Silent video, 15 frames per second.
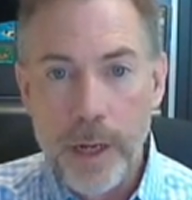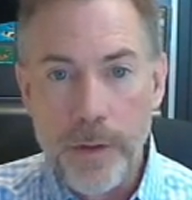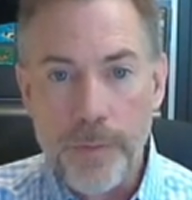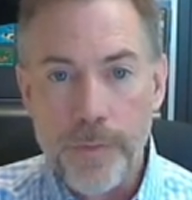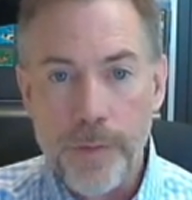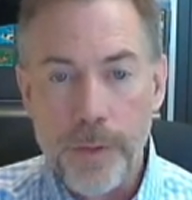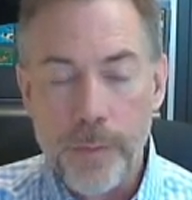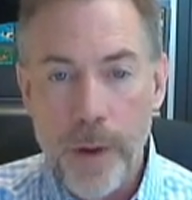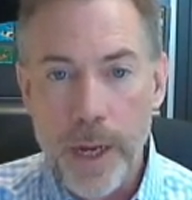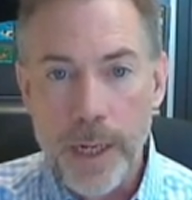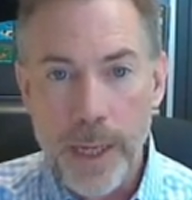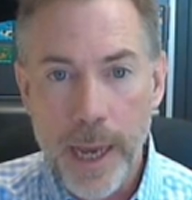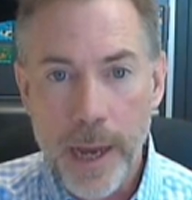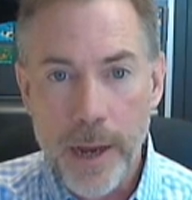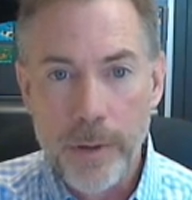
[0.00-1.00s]
If the
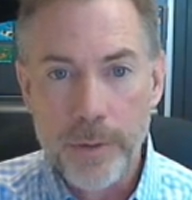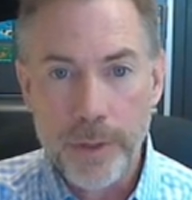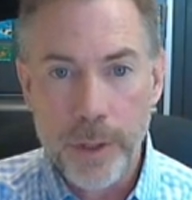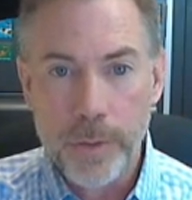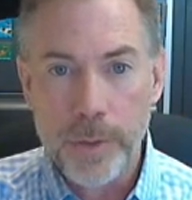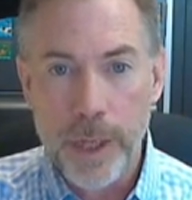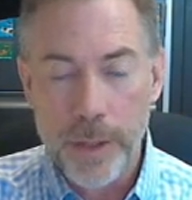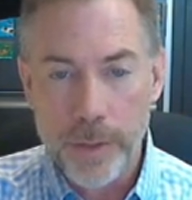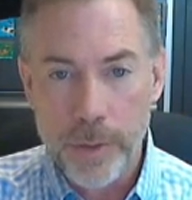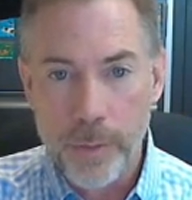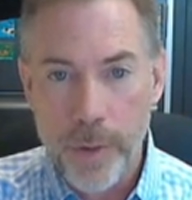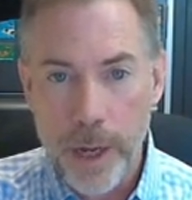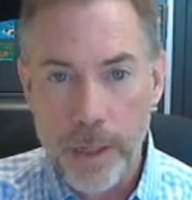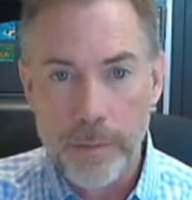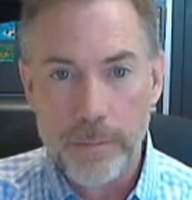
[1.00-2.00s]
right cows don't get the
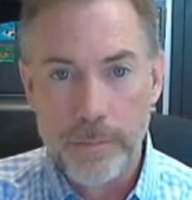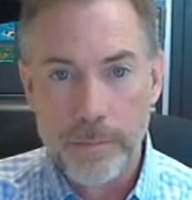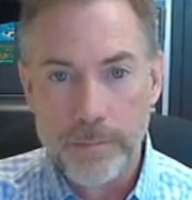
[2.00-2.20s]
right